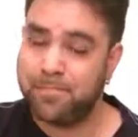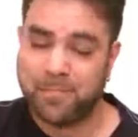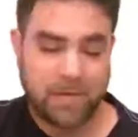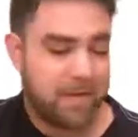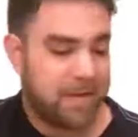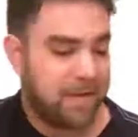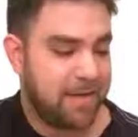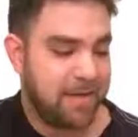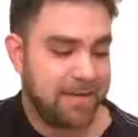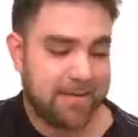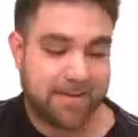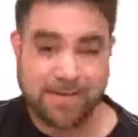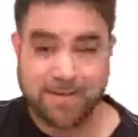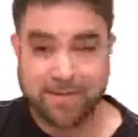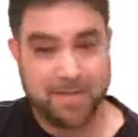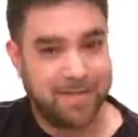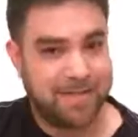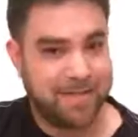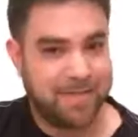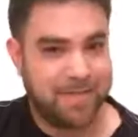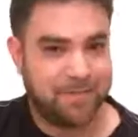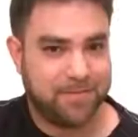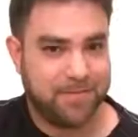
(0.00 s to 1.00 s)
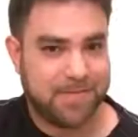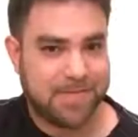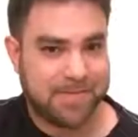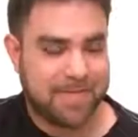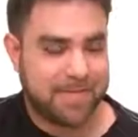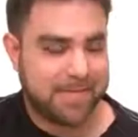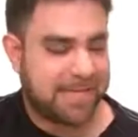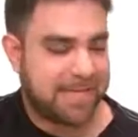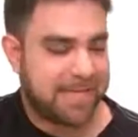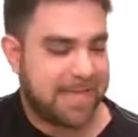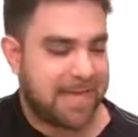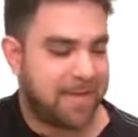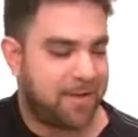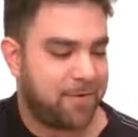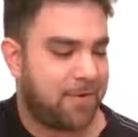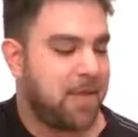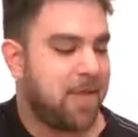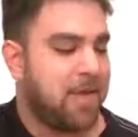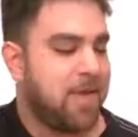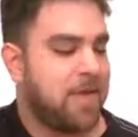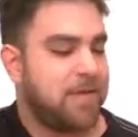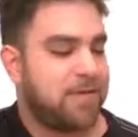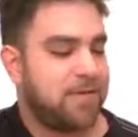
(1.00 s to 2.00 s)
Okay, it's an interesting
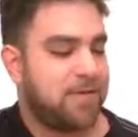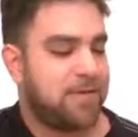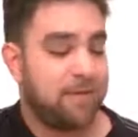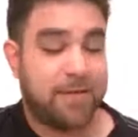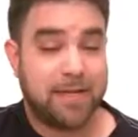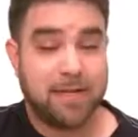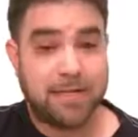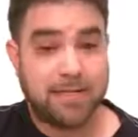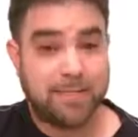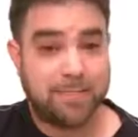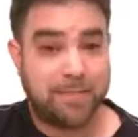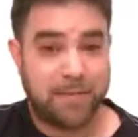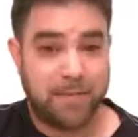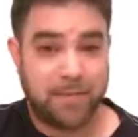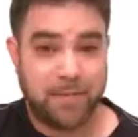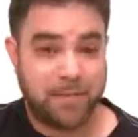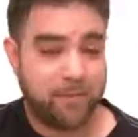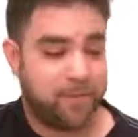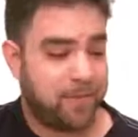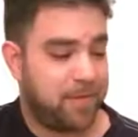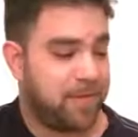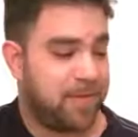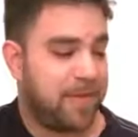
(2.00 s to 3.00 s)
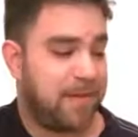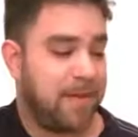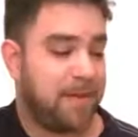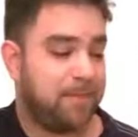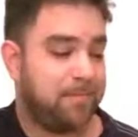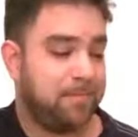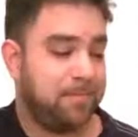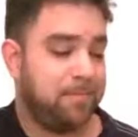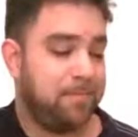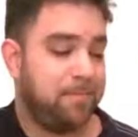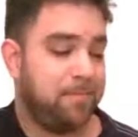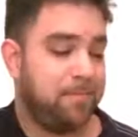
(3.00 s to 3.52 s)
sound, so you can experiment with that.